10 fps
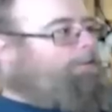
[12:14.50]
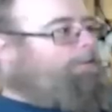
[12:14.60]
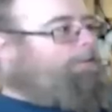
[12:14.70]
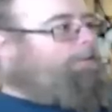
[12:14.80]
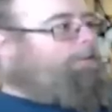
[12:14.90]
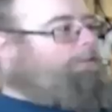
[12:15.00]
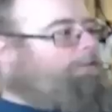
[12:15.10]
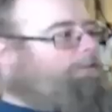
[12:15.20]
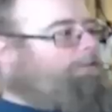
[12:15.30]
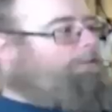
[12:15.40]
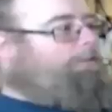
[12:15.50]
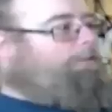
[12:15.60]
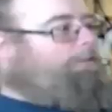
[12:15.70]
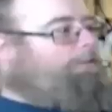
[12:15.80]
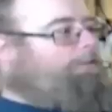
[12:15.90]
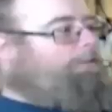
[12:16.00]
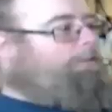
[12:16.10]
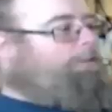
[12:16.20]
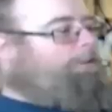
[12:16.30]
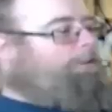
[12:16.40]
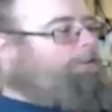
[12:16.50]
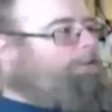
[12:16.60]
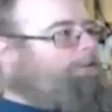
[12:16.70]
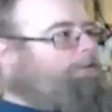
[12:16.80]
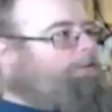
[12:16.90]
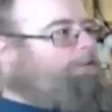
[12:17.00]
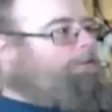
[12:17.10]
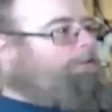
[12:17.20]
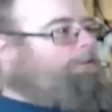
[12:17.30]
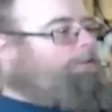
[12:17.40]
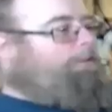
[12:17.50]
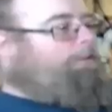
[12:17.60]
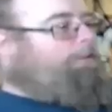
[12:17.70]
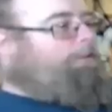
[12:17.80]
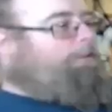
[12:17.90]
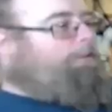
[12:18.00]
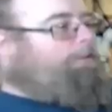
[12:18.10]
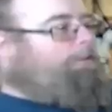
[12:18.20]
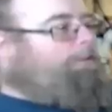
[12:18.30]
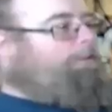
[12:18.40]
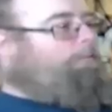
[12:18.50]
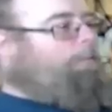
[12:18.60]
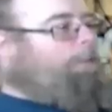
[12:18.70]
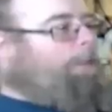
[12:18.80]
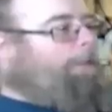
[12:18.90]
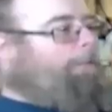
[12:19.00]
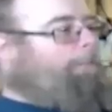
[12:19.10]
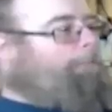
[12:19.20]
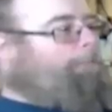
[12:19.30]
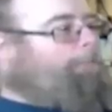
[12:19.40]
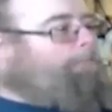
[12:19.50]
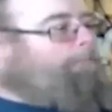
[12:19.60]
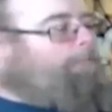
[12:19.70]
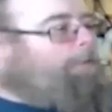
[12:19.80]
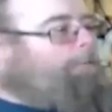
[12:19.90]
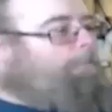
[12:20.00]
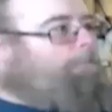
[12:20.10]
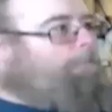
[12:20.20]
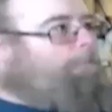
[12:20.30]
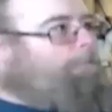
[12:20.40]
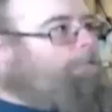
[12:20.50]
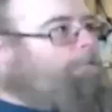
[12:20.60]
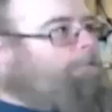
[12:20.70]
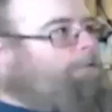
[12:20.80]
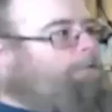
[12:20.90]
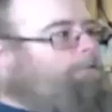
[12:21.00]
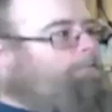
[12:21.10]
This person isn't speaking.